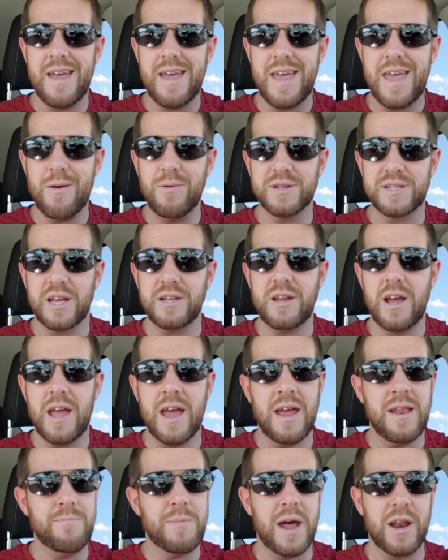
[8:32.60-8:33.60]
he was
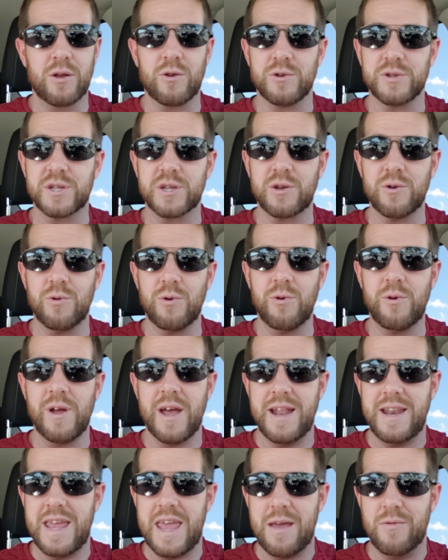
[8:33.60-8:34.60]
in medical school,
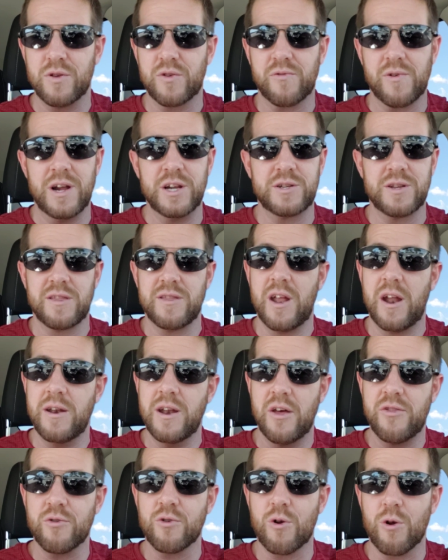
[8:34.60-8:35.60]
and he was friends with
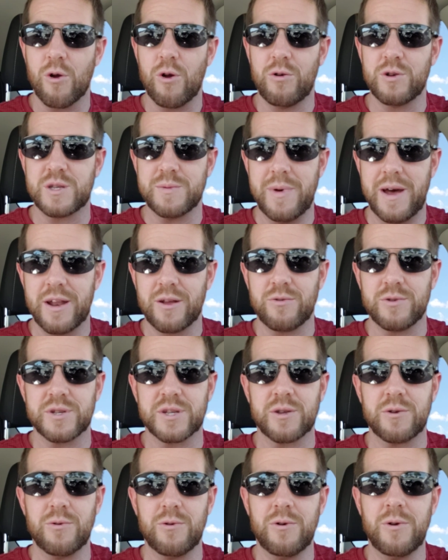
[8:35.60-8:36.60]
another girl who was in medical
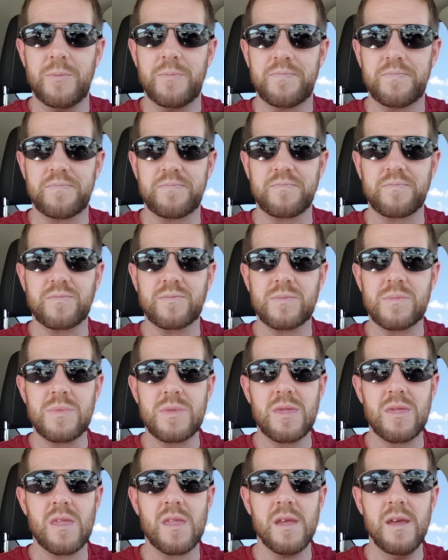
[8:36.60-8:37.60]
school.
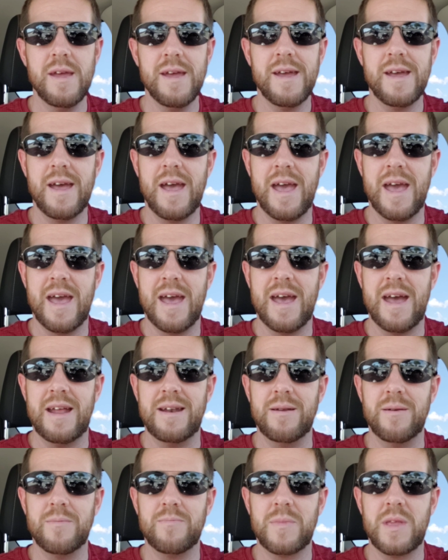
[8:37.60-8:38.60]

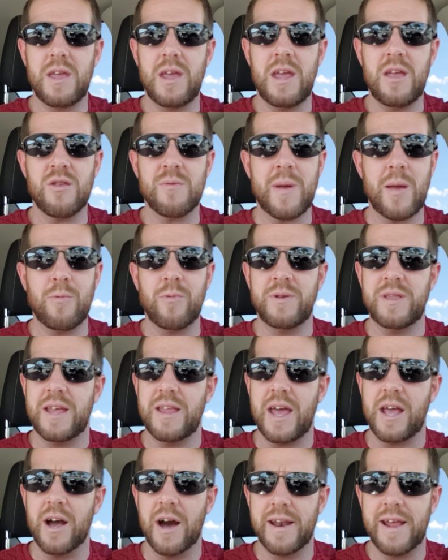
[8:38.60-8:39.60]
And either maybe when
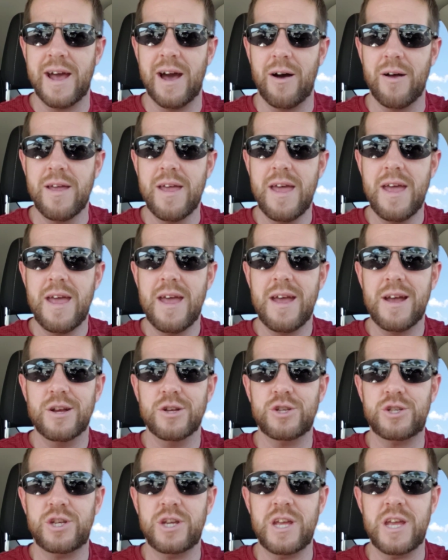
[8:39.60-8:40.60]
they got out,
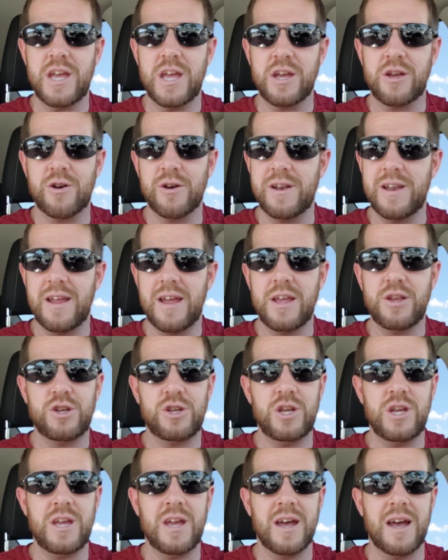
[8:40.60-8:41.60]
she
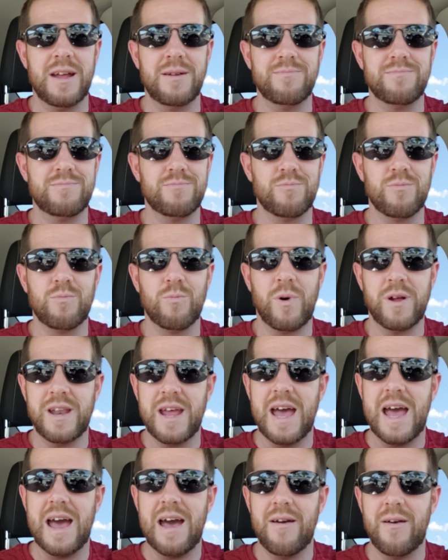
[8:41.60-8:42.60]
didn't
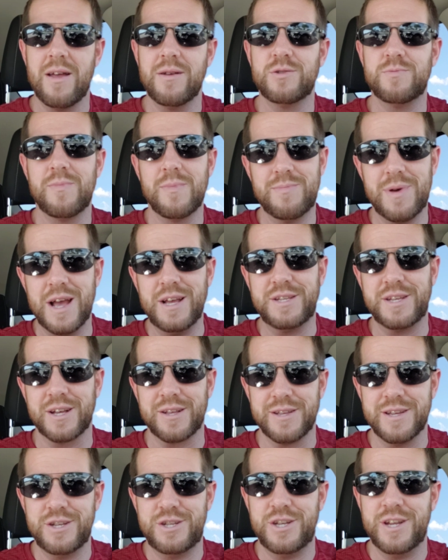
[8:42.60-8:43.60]

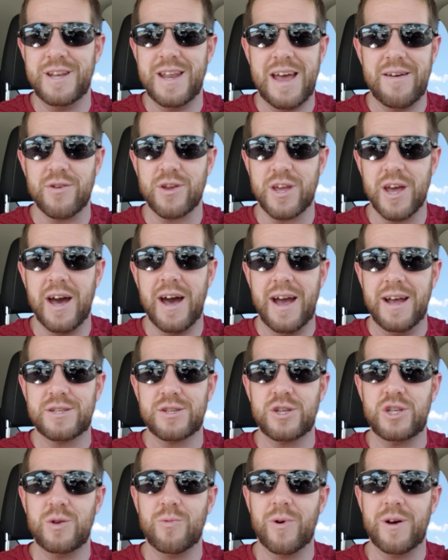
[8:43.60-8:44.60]
have a guy,
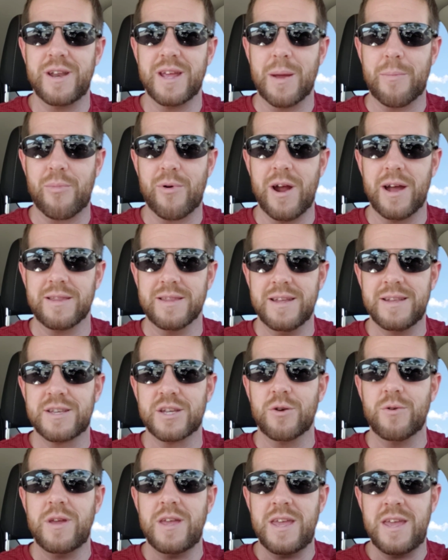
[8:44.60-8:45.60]
so she wanted to get pregnant.
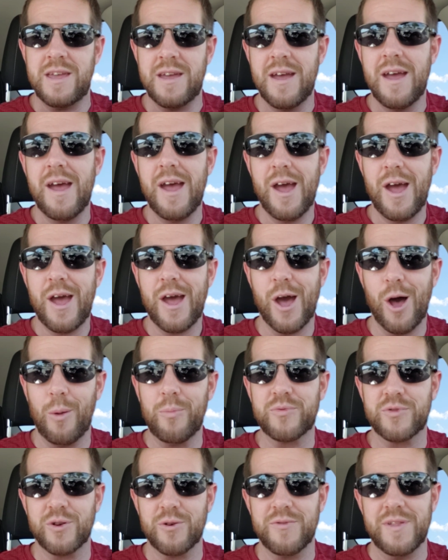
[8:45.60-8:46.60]
So he
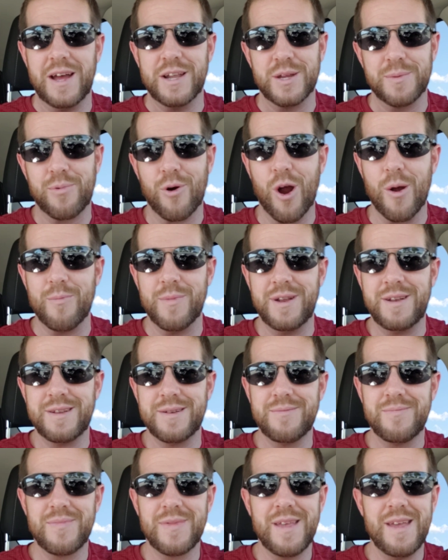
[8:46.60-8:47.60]
helped her in that department.